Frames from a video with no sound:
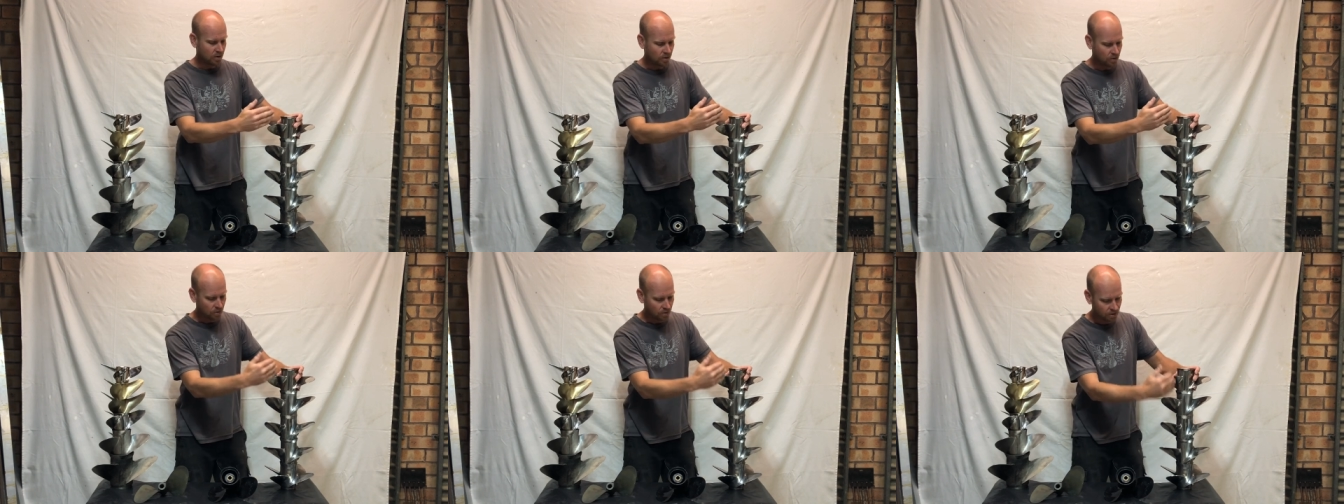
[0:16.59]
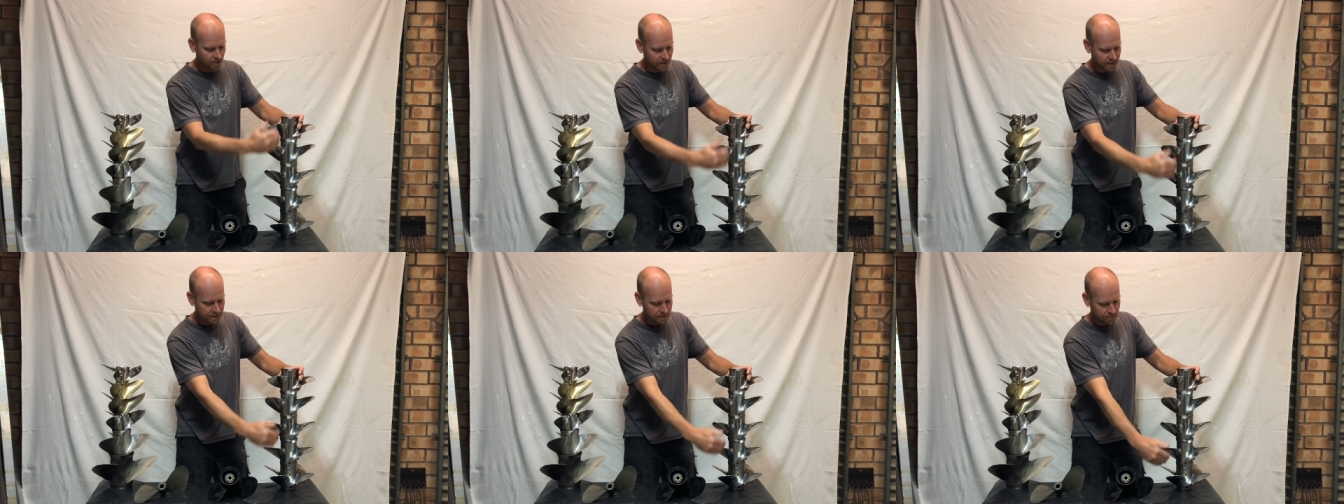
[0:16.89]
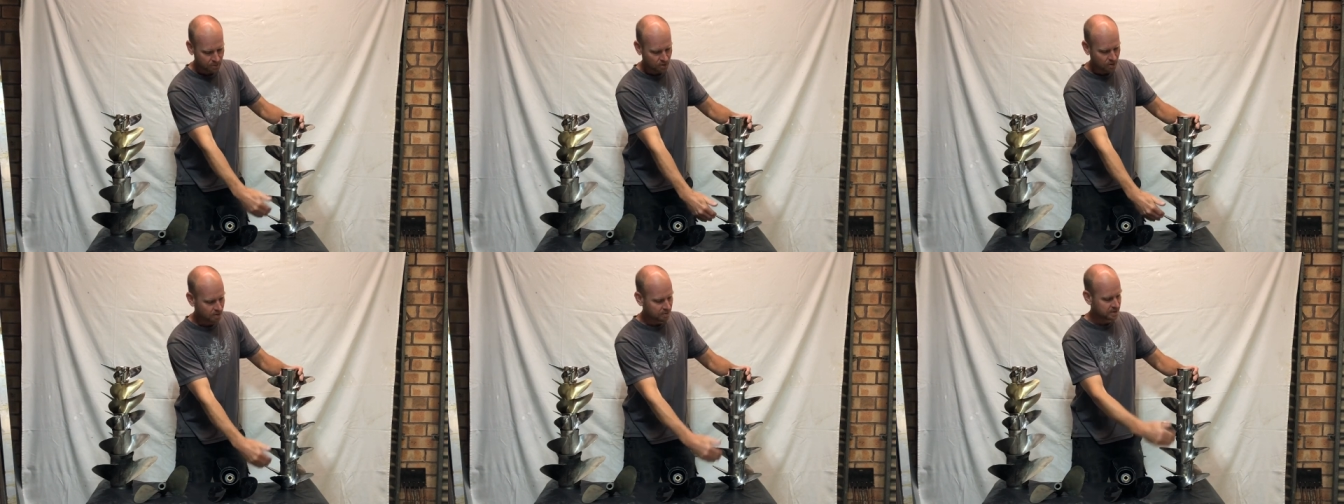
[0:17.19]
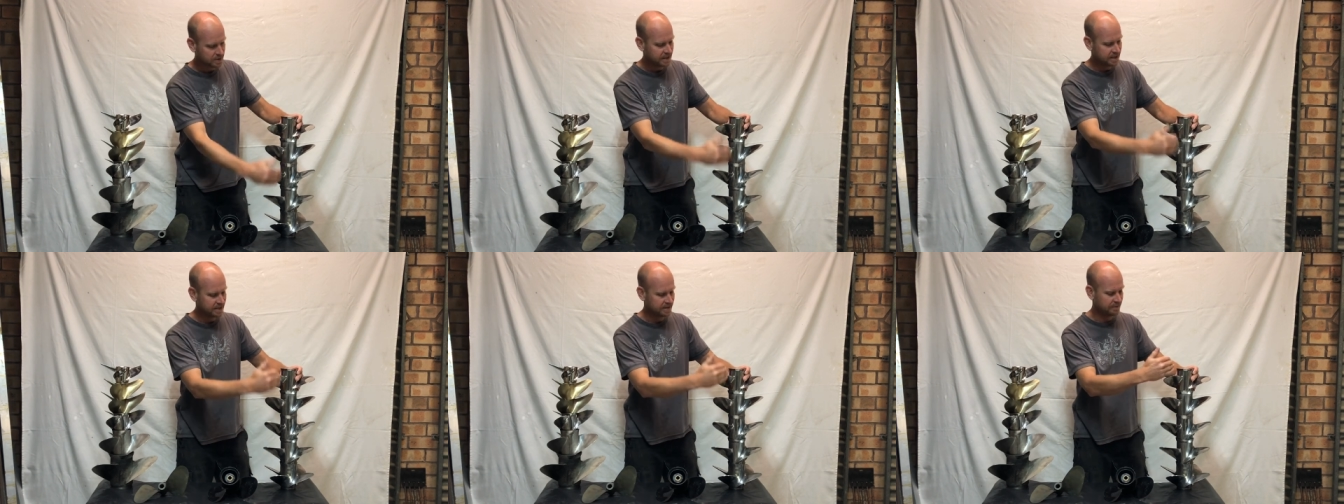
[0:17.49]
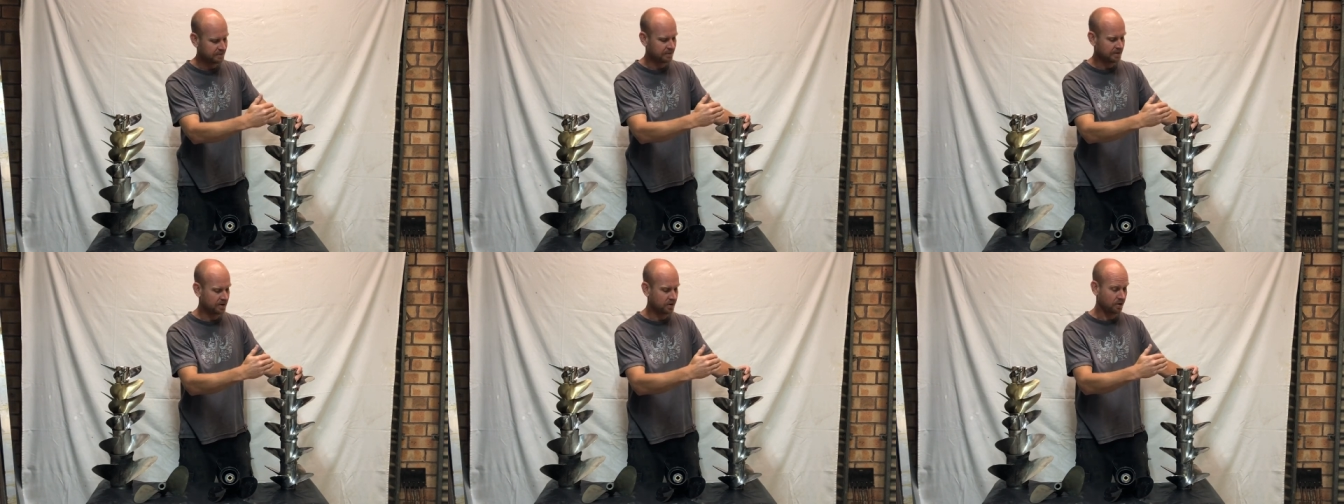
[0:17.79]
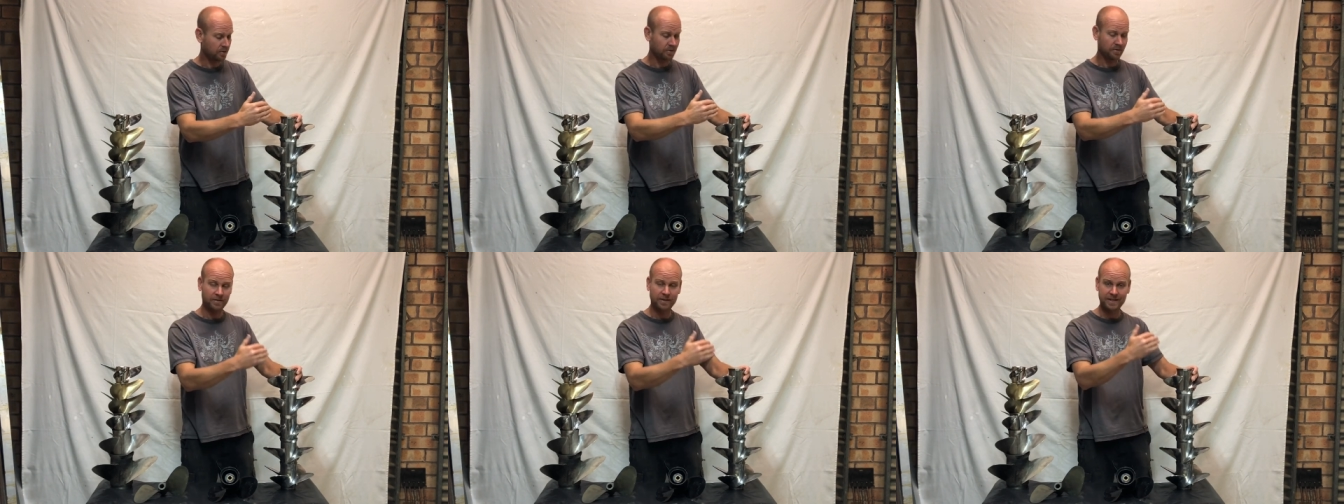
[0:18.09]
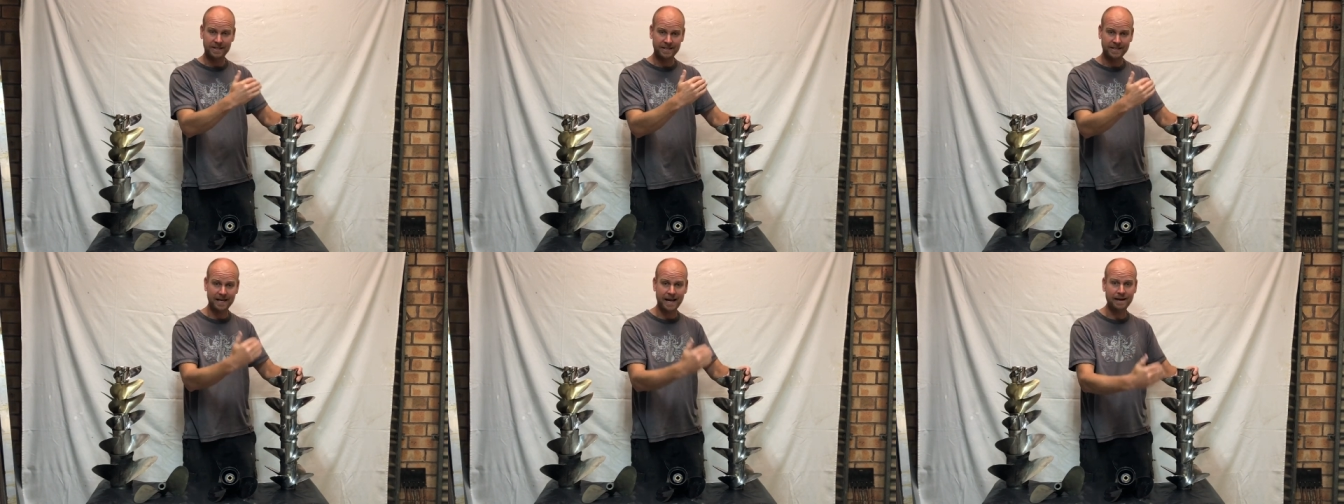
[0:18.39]
All of these props here fit on the
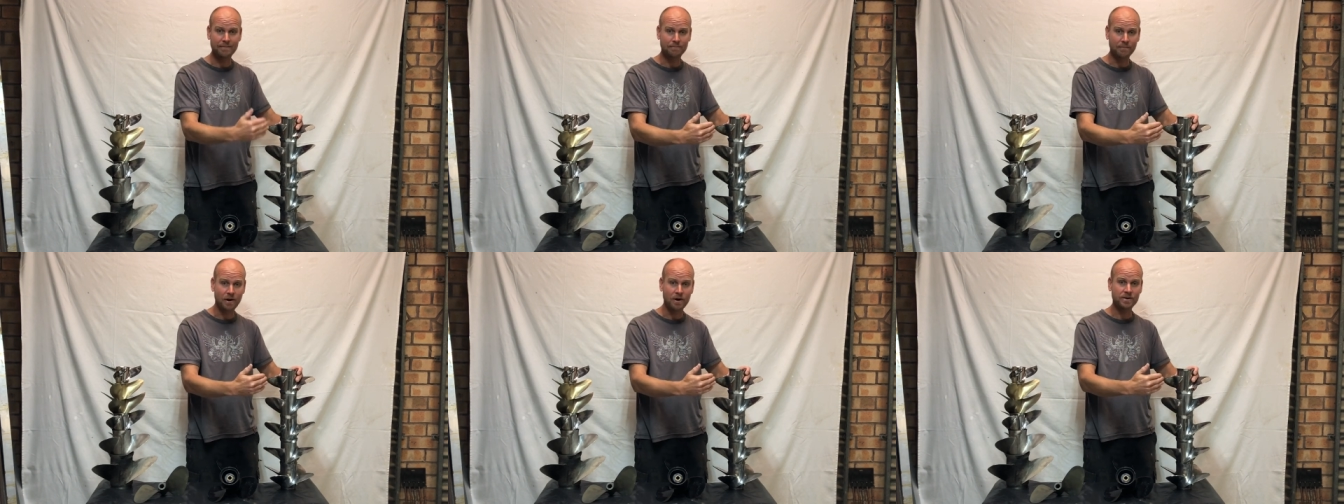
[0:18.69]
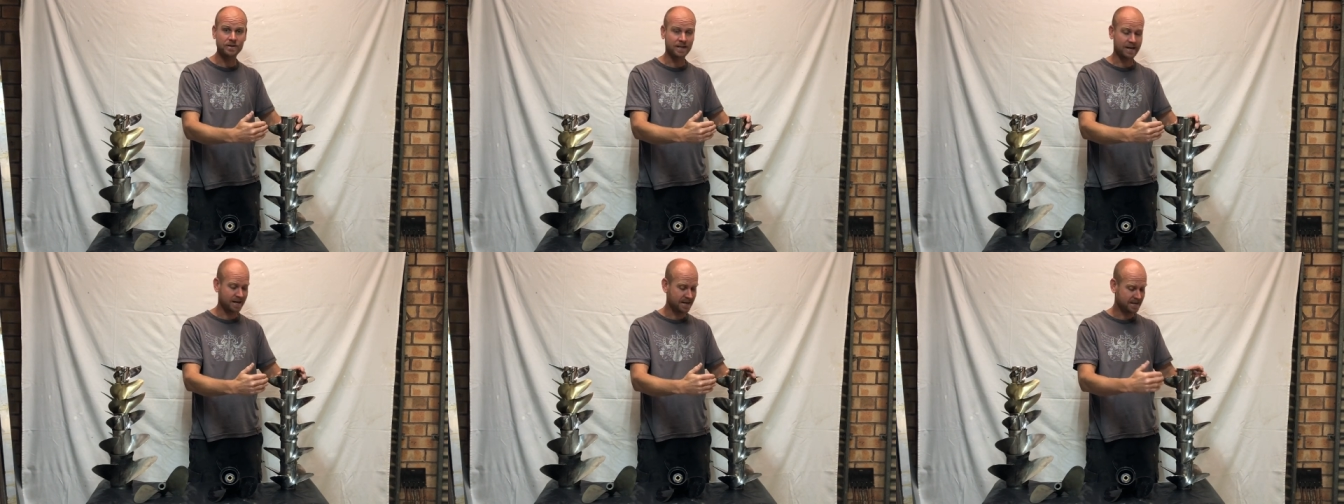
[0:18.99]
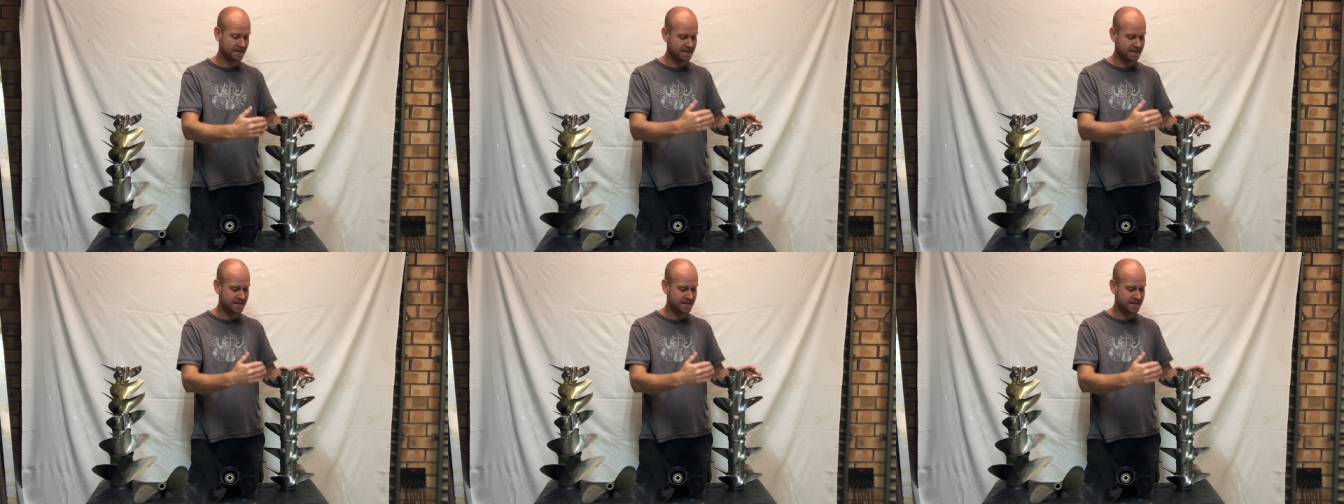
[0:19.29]
same motor,